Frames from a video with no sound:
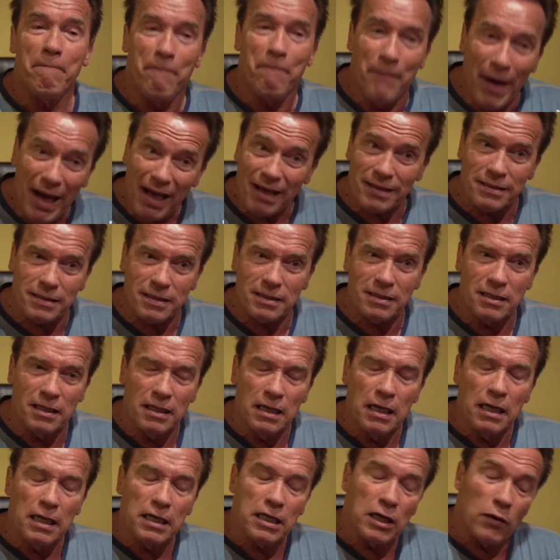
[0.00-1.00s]
But
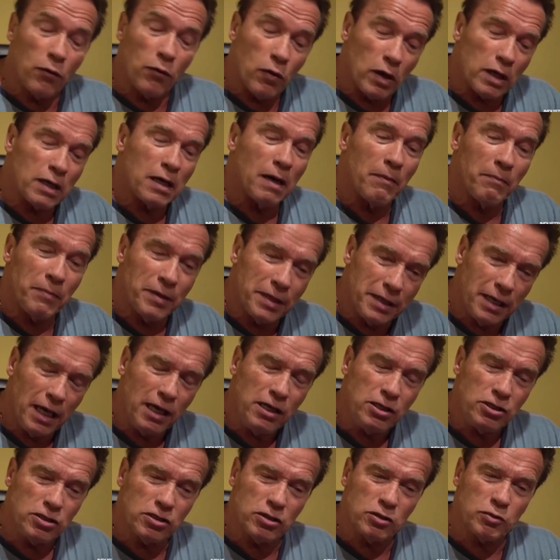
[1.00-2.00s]
there were
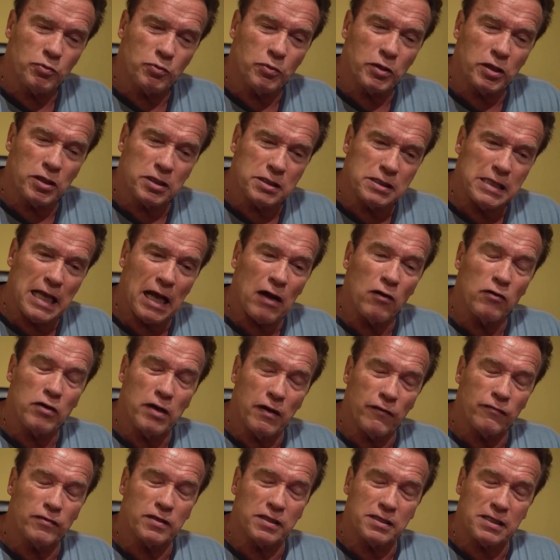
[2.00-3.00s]
complications because now
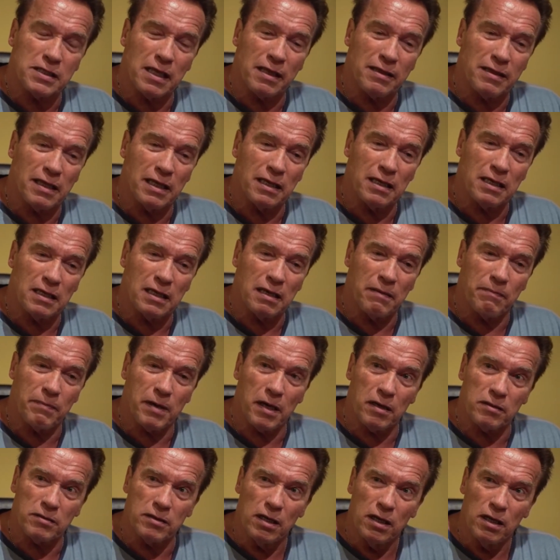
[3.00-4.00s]
you have to start thinking
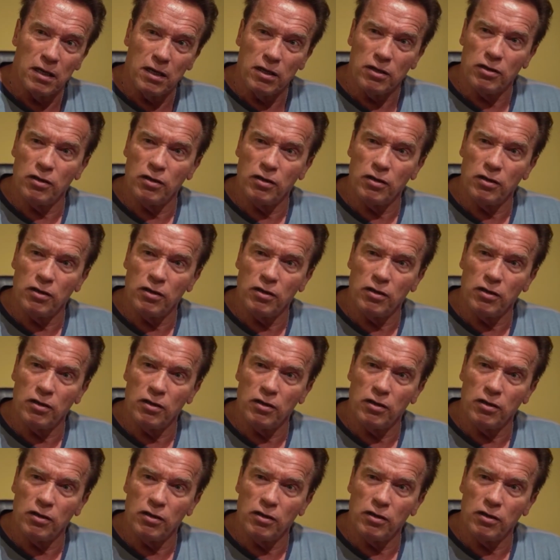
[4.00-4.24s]
about